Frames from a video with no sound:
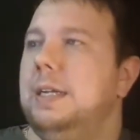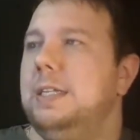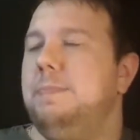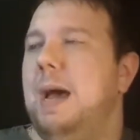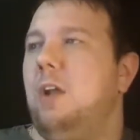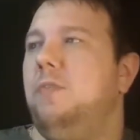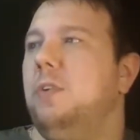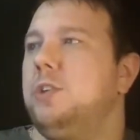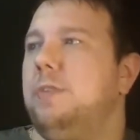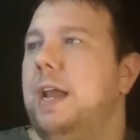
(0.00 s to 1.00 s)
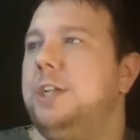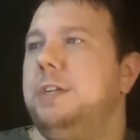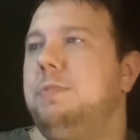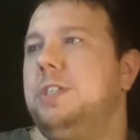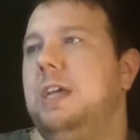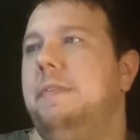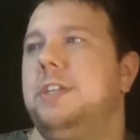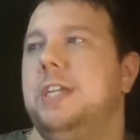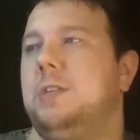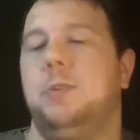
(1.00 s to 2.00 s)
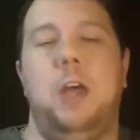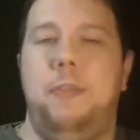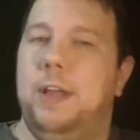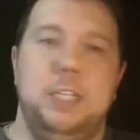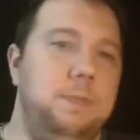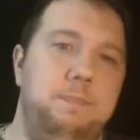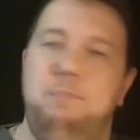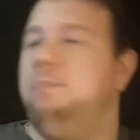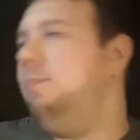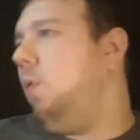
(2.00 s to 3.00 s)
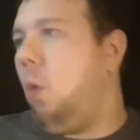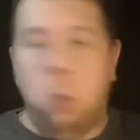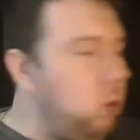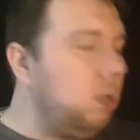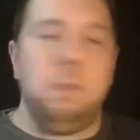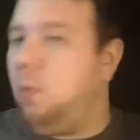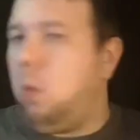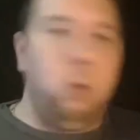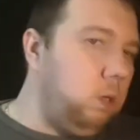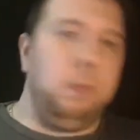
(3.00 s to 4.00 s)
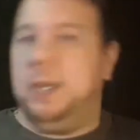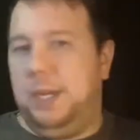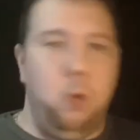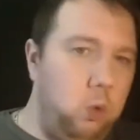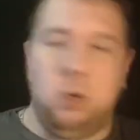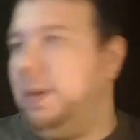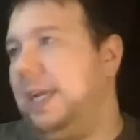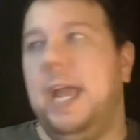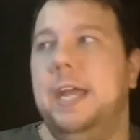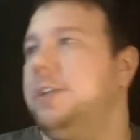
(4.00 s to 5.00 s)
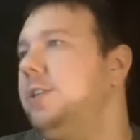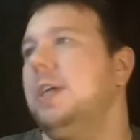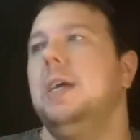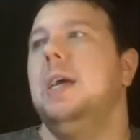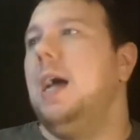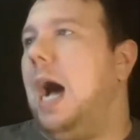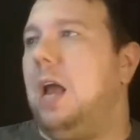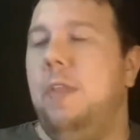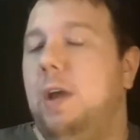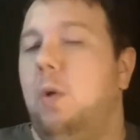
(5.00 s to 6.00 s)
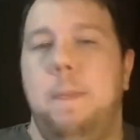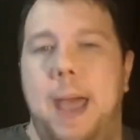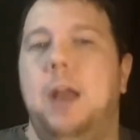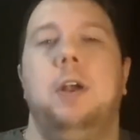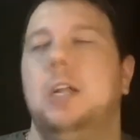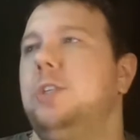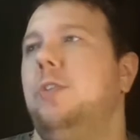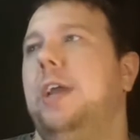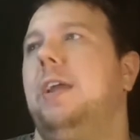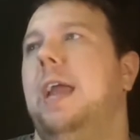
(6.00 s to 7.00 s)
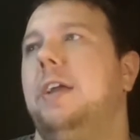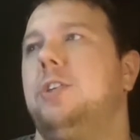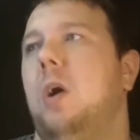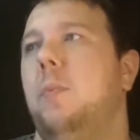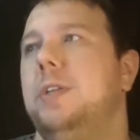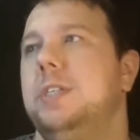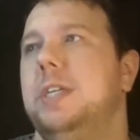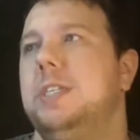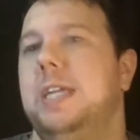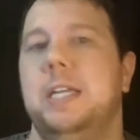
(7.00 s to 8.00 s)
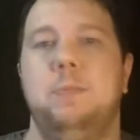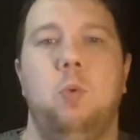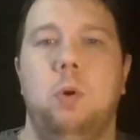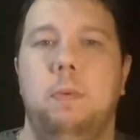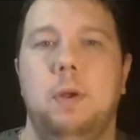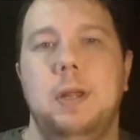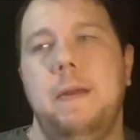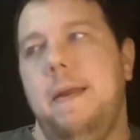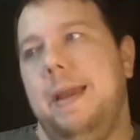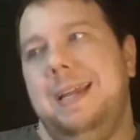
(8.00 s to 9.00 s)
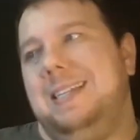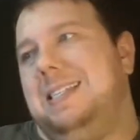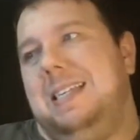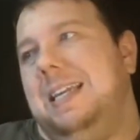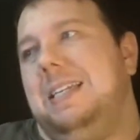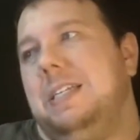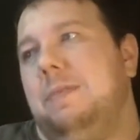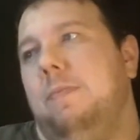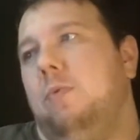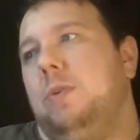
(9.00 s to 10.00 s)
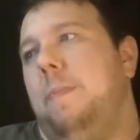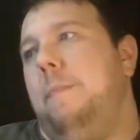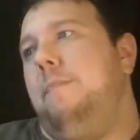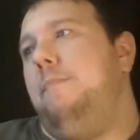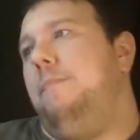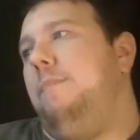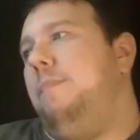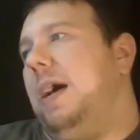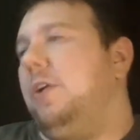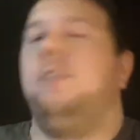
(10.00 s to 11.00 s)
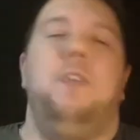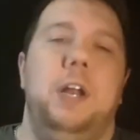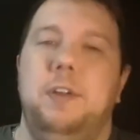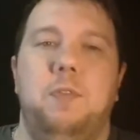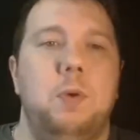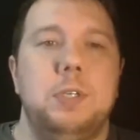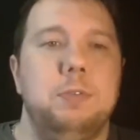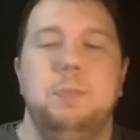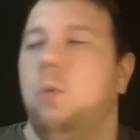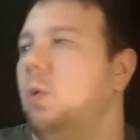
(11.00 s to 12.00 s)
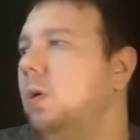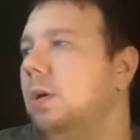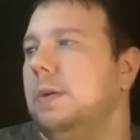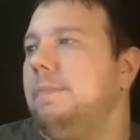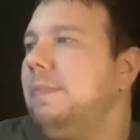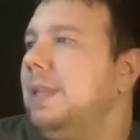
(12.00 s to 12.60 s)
his battlefield strategy was 76, which I think is horribly gauged. I don't think it would have mattered. I still think Genghis Khan wins this. He has more. He just was a better fighting force. It was more